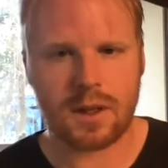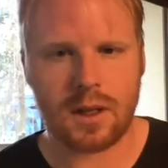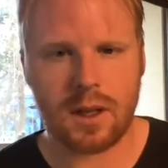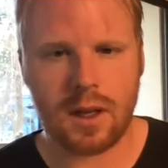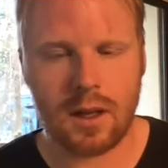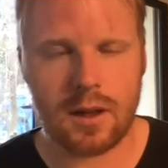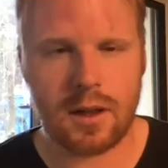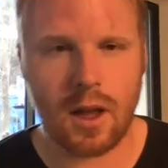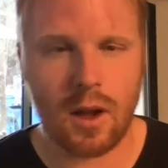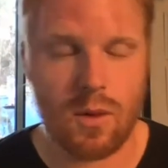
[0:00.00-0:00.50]

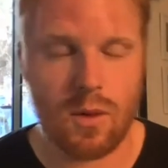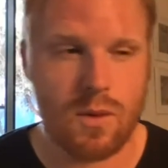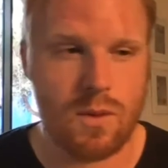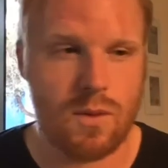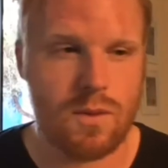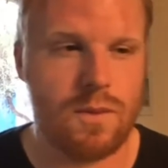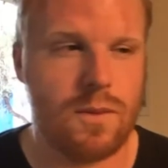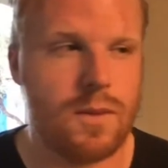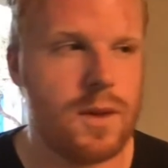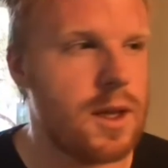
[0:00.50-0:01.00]
So
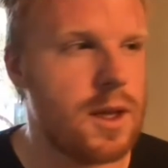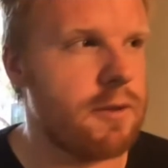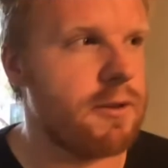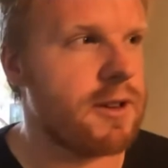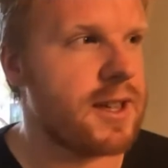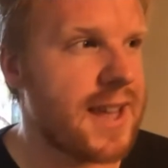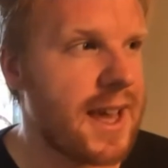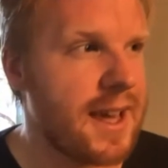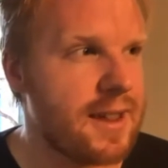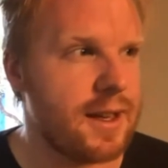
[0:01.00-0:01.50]
you're
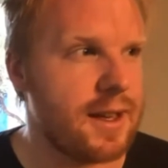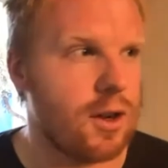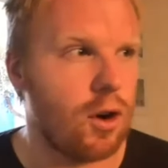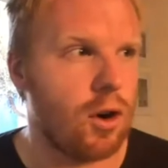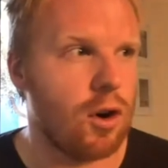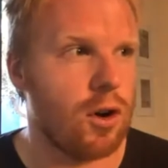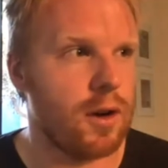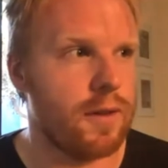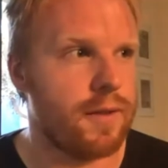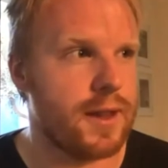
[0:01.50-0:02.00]
assessing
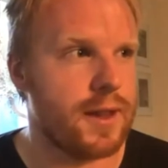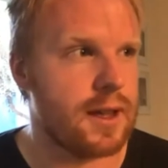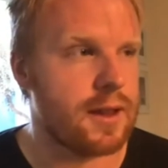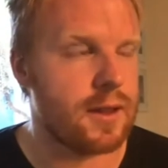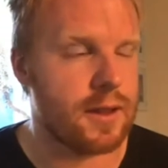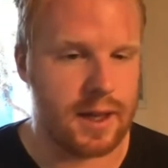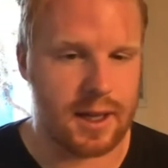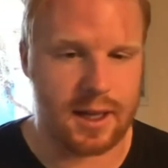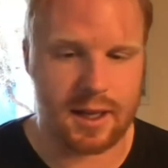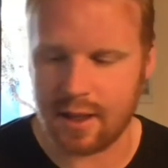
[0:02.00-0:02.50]
all of these
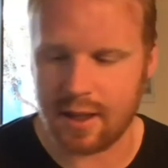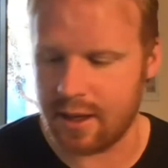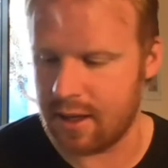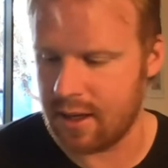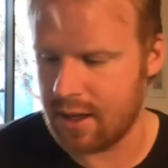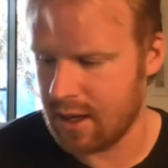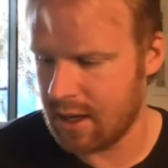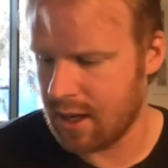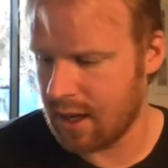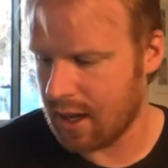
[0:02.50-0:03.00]
things,
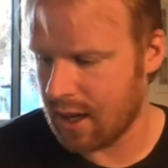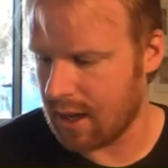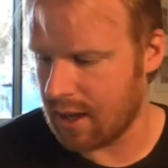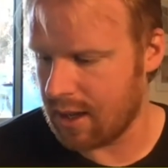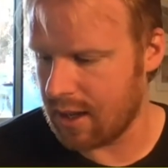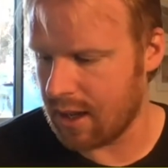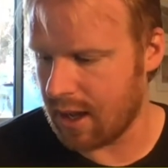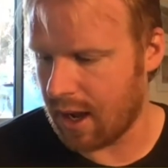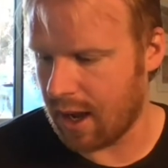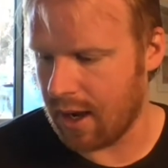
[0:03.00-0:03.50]
and
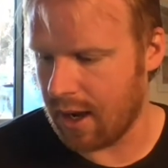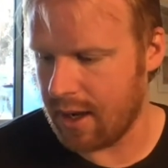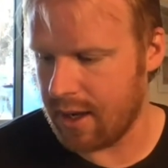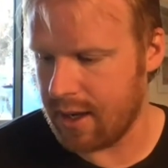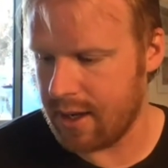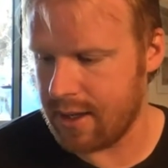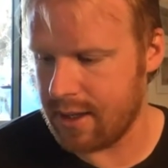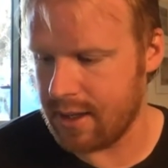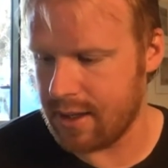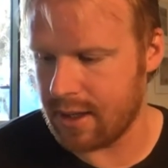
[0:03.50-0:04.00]

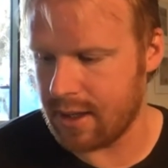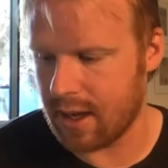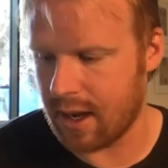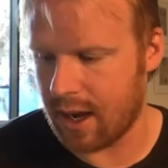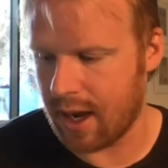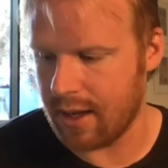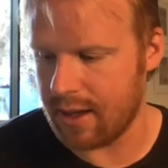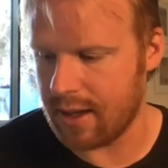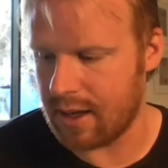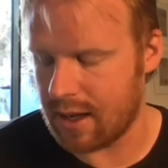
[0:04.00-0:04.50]
I
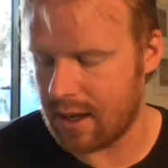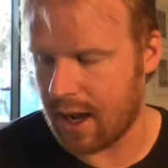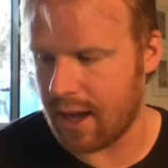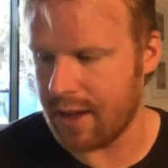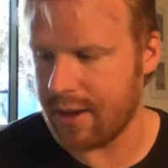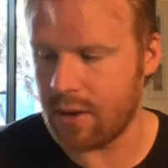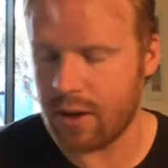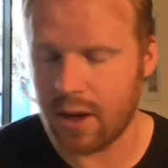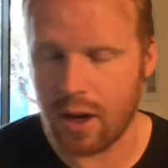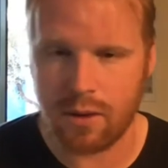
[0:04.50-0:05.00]

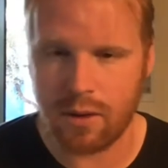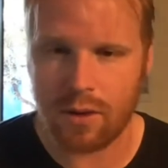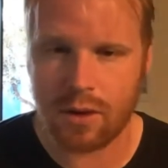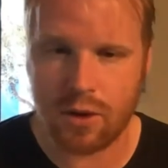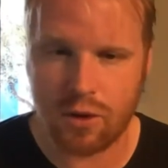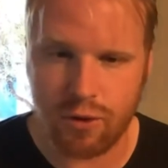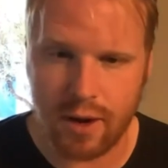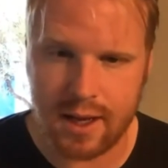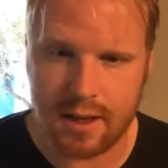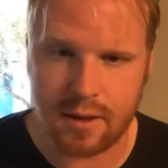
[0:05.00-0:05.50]
don't go
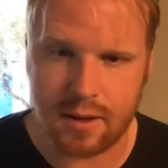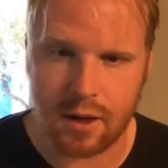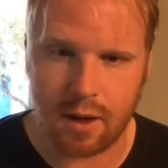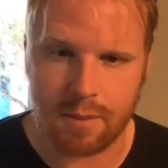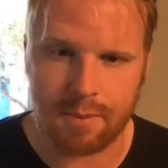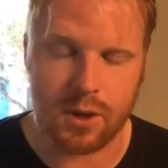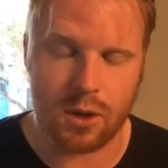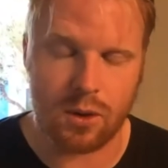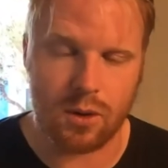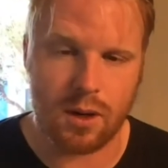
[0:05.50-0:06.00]
straight to the
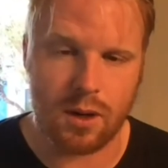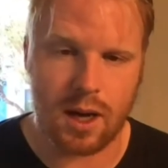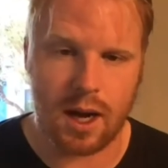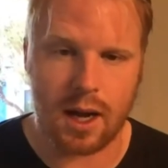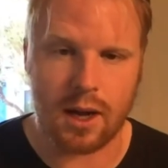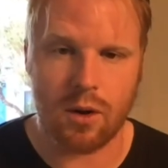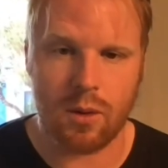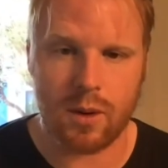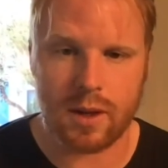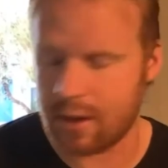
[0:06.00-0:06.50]
computer. I
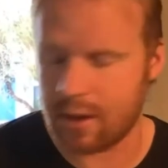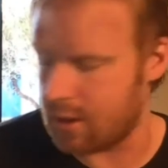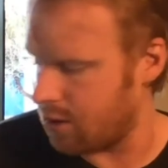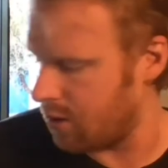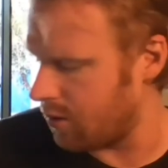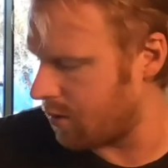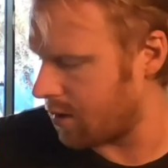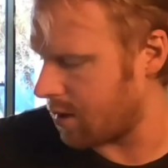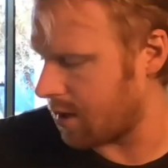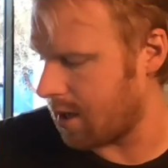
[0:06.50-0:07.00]
always
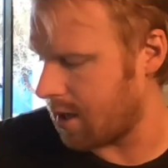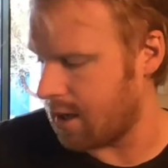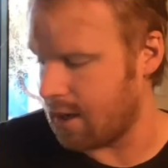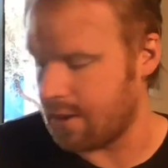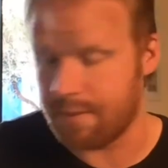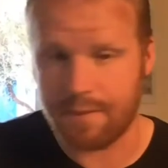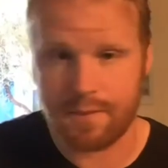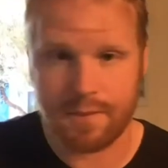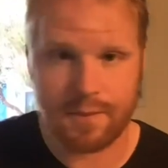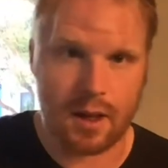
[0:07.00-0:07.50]
use
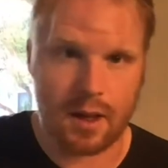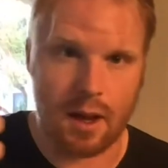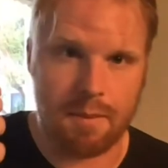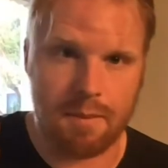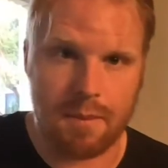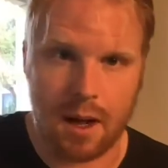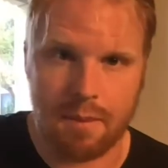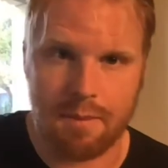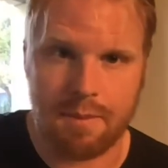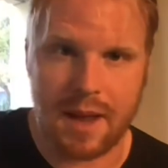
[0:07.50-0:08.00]

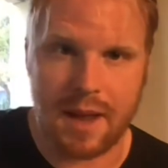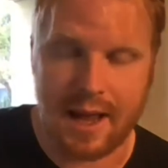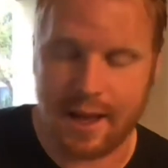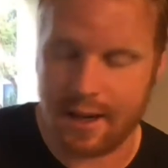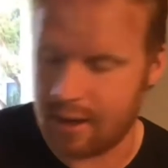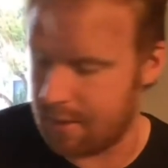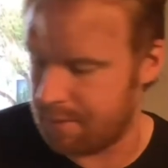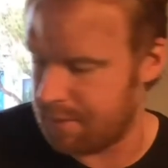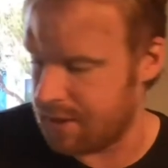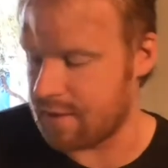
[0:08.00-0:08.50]
a pen
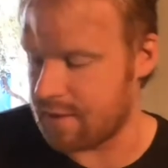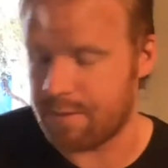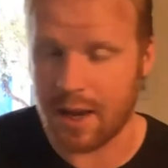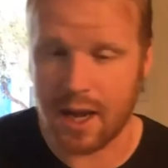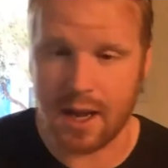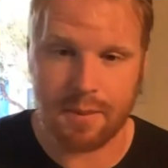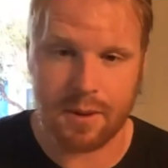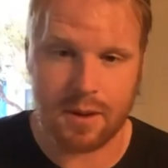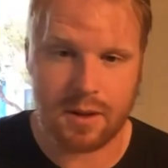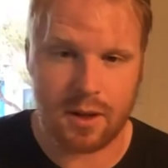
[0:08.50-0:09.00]
and a piece of
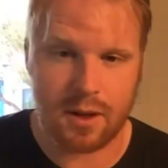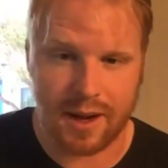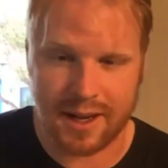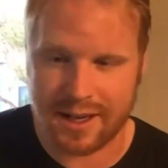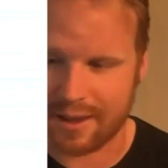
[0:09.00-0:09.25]
paper so I can